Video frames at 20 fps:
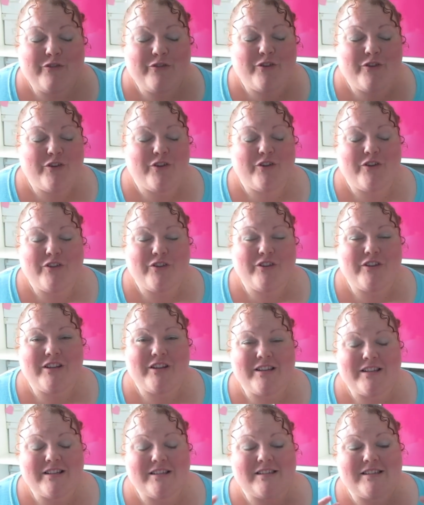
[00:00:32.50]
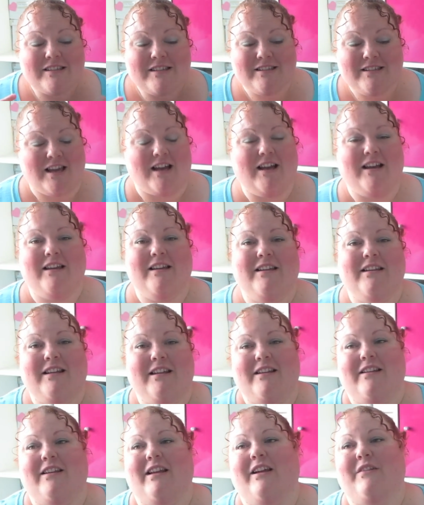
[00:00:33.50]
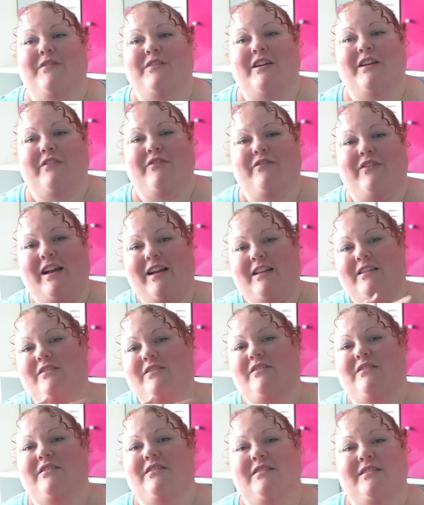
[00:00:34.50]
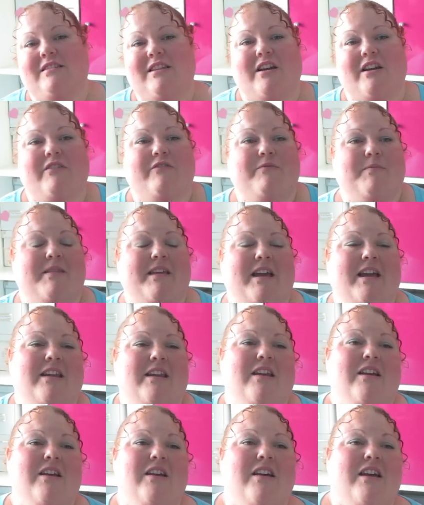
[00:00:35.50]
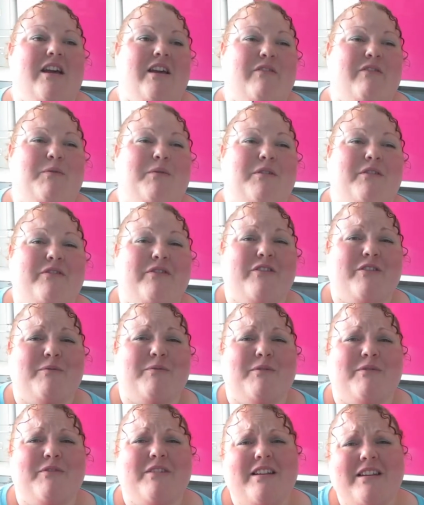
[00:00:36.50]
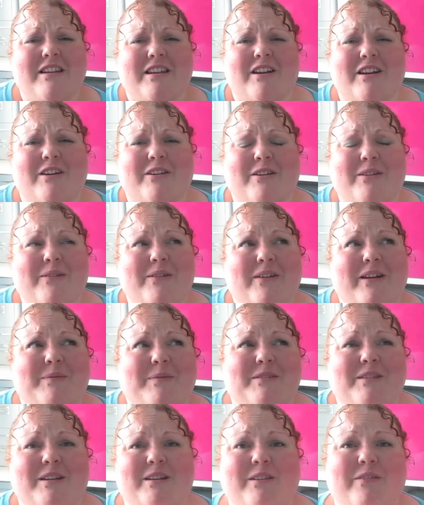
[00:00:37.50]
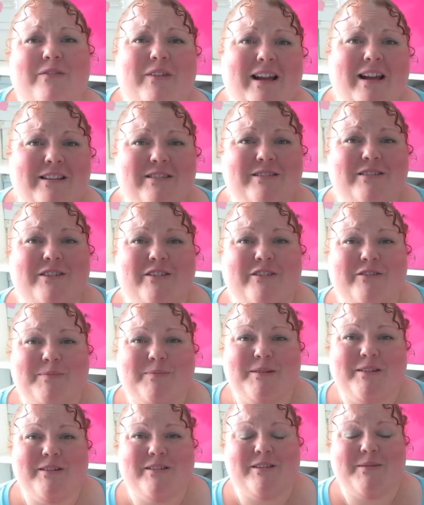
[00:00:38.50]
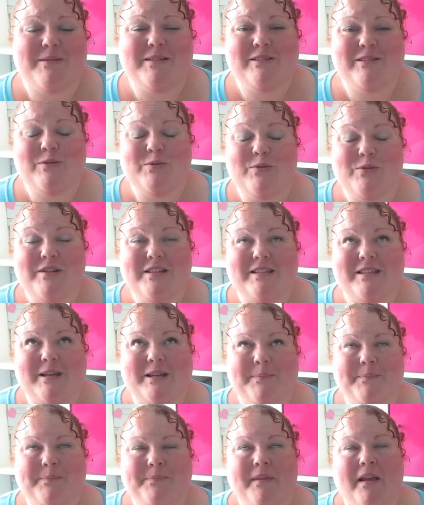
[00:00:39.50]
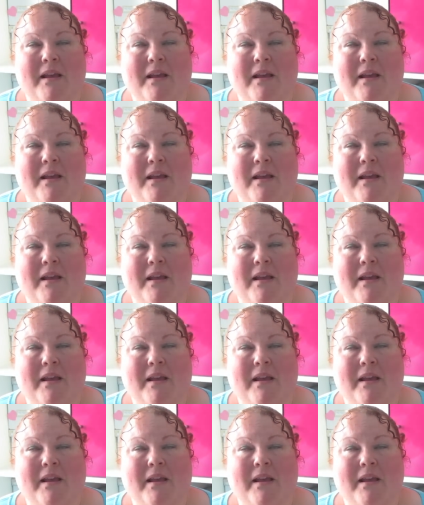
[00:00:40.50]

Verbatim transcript: full sun and I have to have fans on and stuff but then if I want to film a video I have to turn the fans off because I was too noisy.